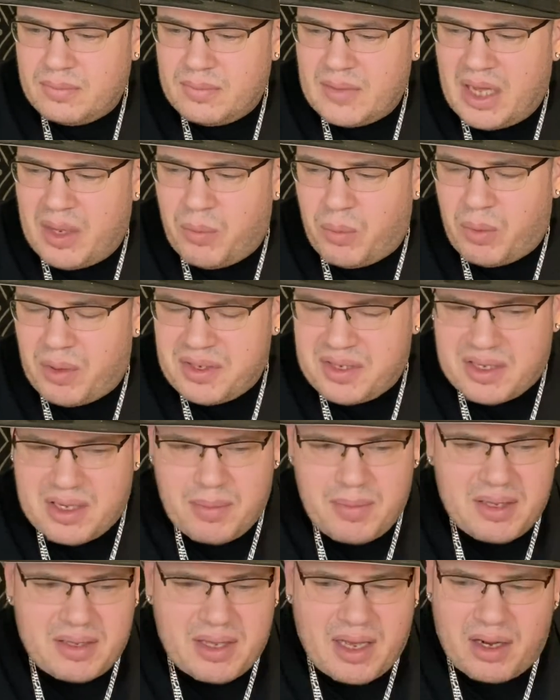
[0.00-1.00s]
And once they
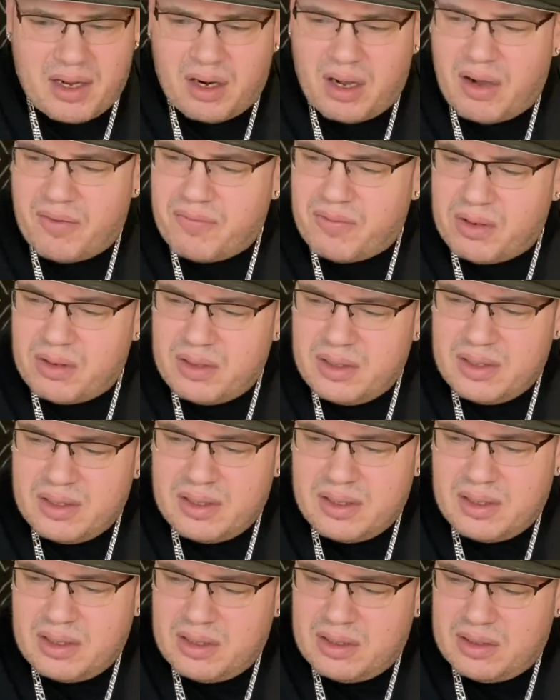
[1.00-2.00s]
make that offer,
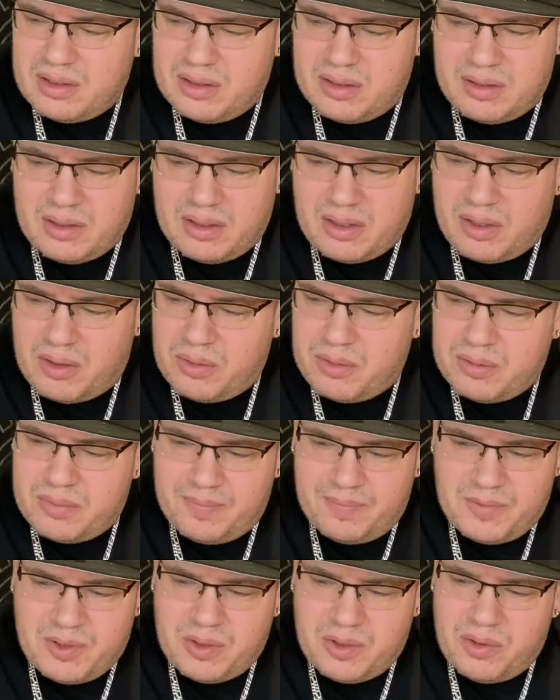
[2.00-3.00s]
you know,
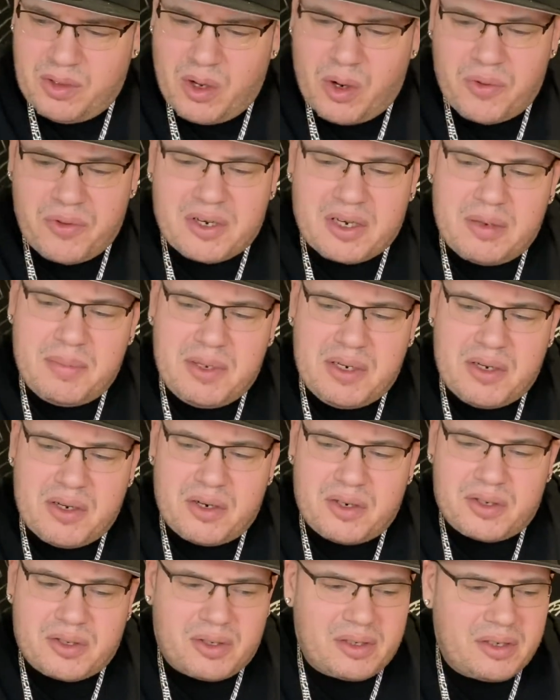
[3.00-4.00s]
you know they're going to be
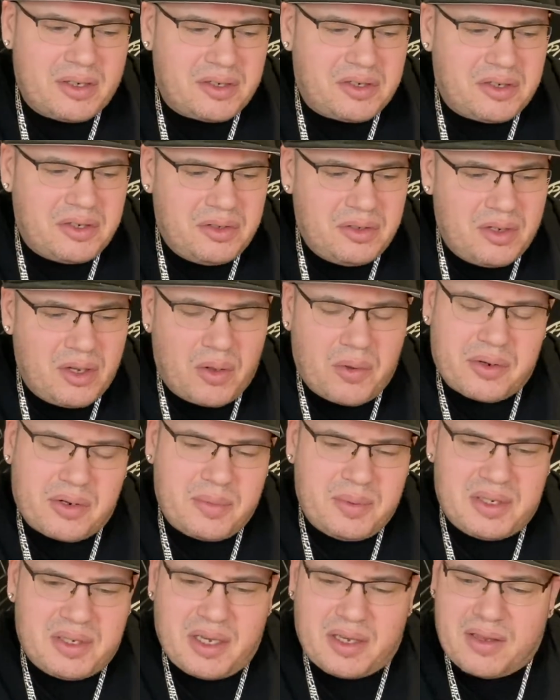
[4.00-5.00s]
nurturing this. You know they're
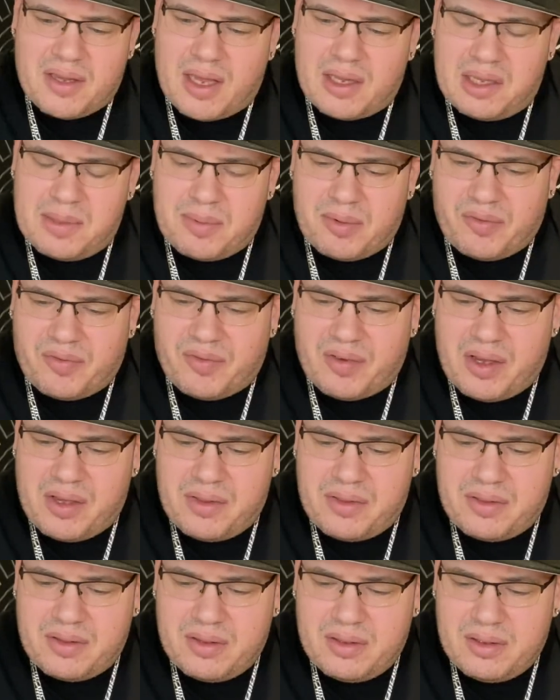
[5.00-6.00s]
going to be taking that leap of
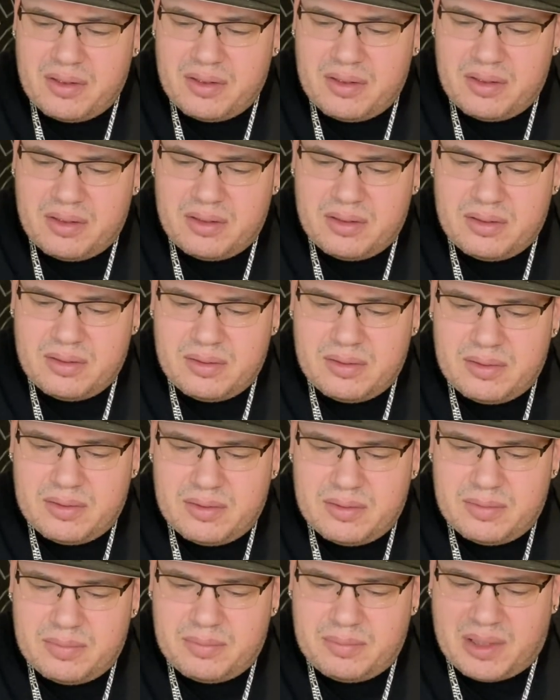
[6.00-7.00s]
faith
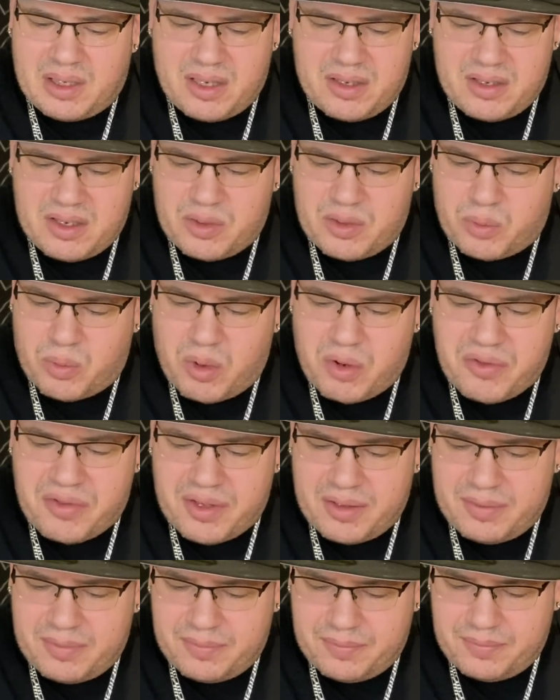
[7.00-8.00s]
because it's worth
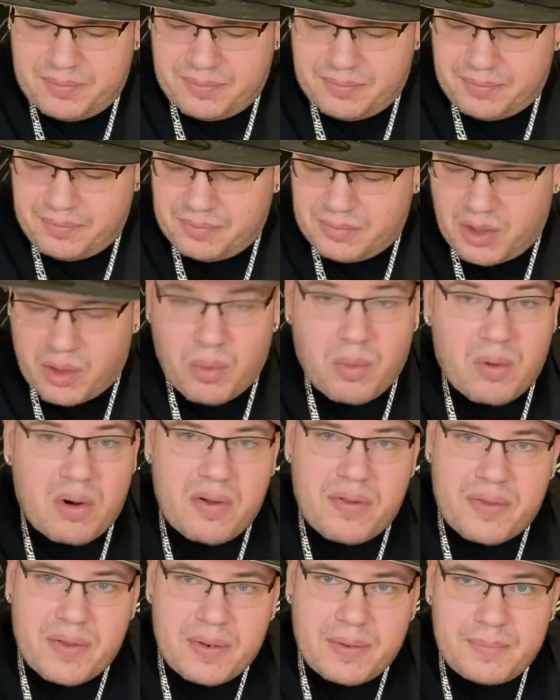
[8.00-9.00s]
it. You're
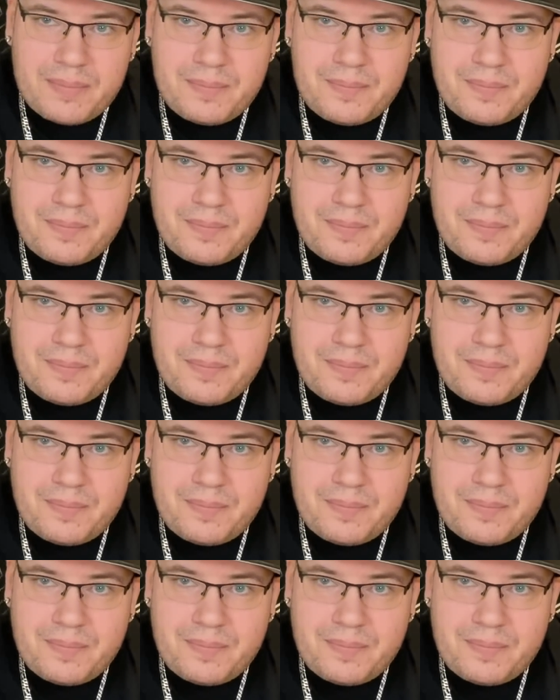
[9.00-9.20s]
worth it.